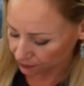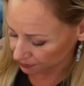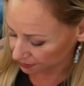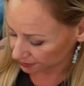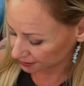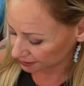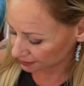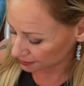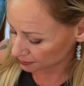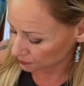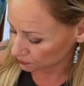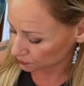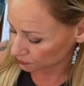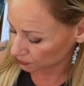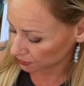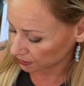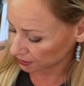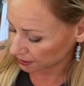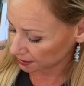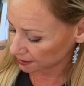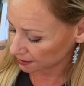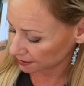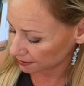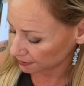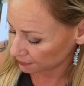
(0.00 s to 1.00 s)
Will this
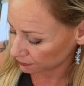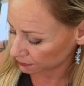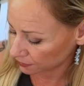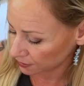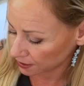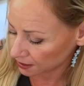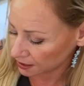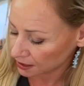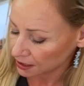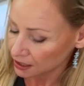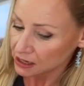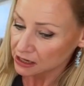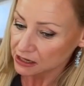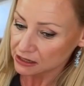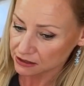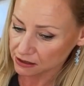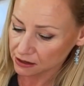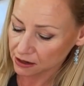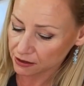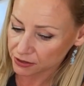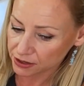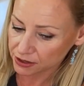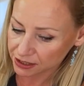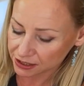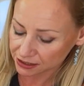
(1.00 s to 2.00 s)
work, kind of thing?
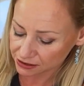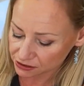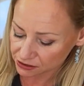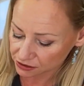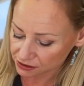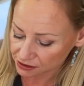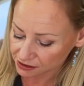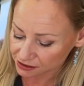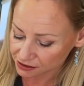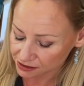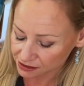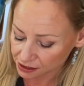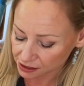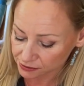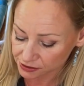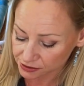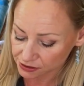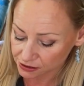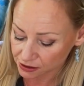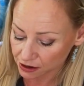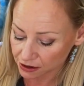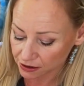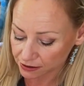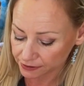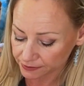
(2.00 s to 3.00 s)
So I think it's just a slow
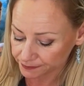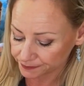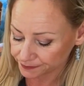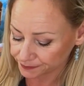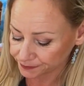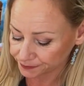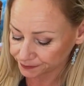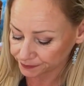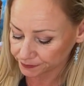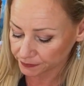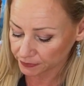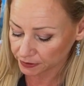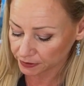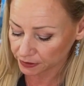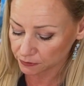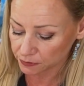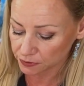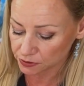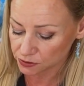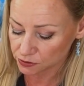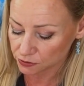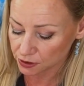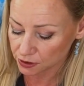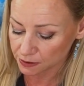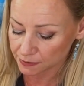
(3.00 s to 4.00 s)
start that we're
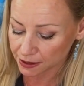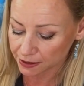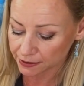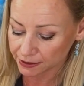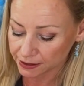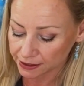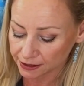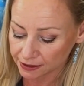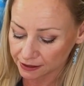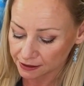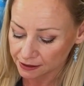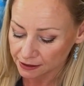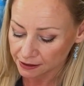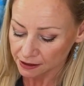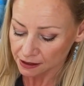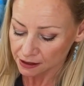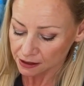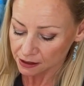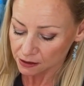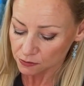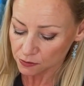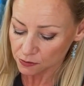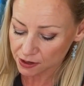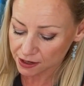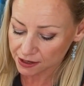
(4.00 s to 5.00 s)
talking about here.
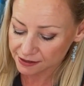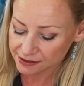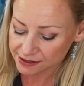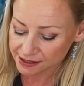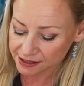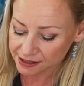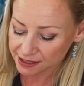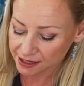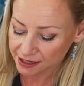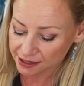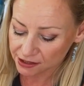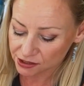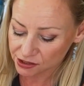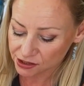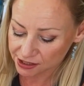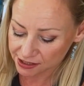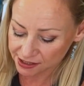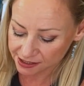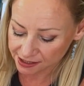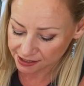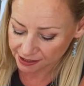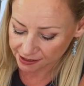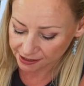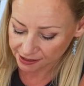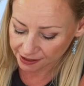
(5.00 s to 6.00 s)
What else in the
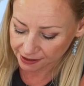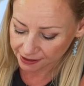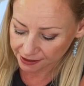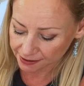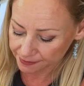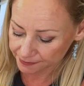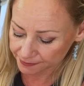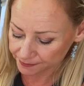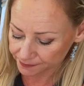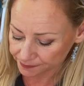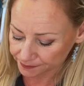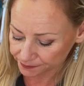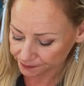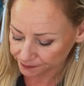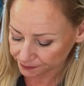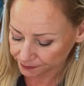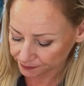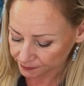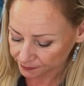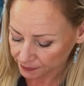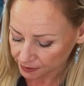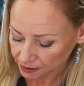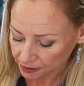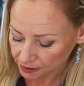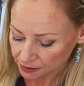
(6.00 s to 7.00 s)
energies today?
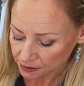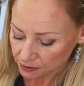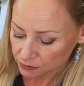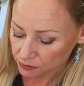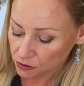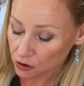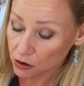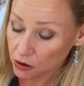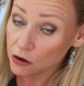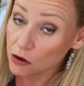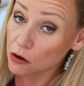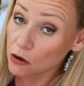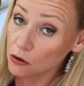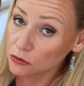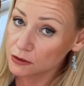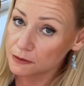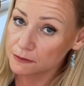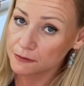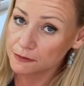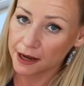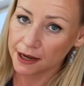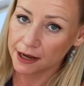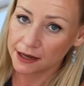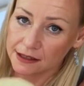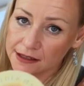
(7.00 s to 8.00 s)
We've got an older
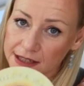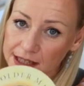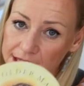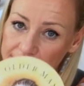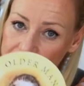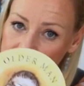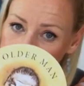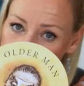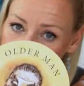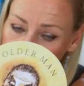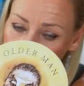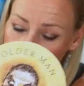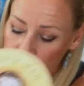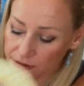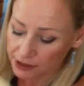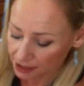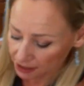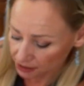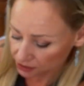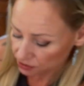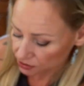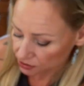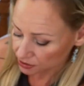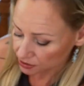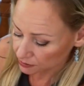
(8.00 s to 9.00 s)
man, dealings or
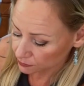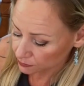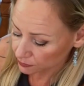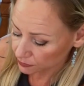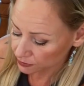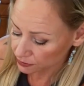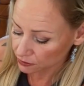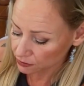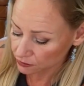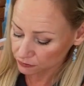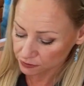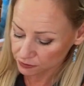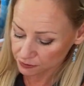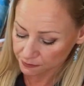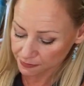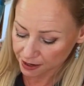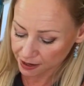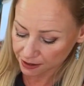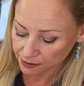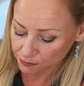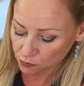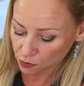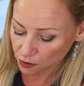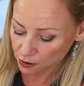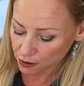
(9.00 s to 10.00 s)
relationship with an older
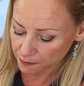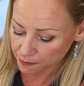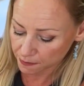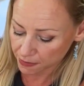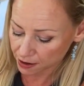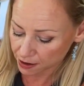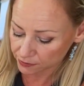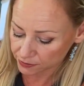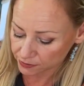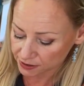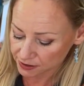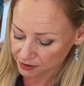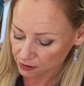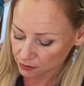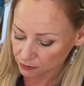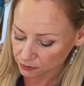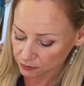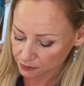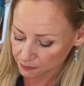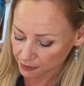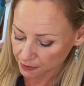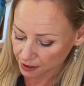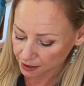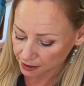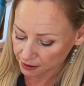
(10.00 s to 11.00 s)
man. What about this
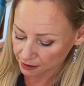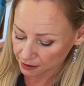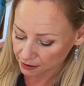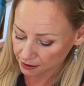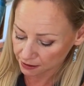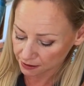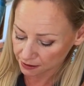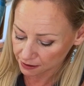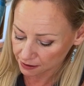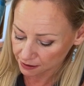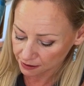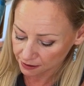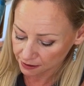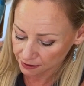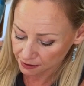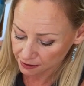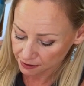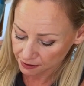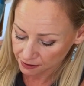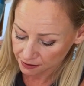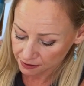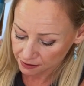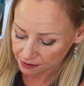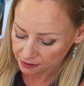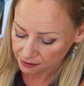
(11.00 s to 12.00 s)
older man?
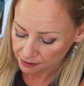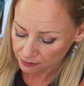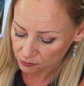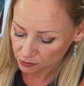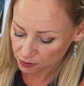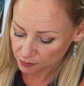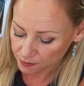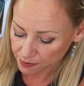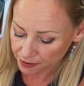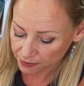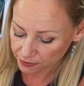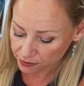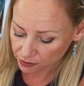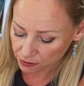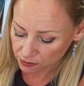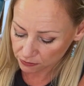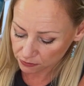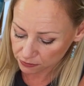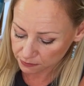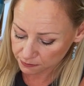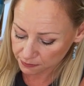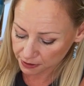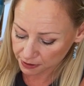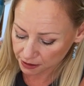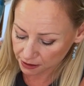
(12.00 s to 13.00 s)
What about the
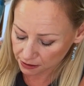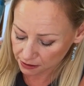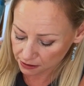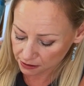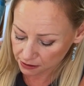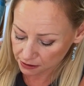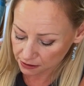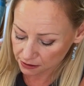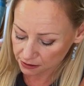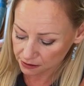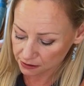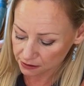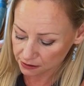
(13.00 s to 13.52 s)
older man?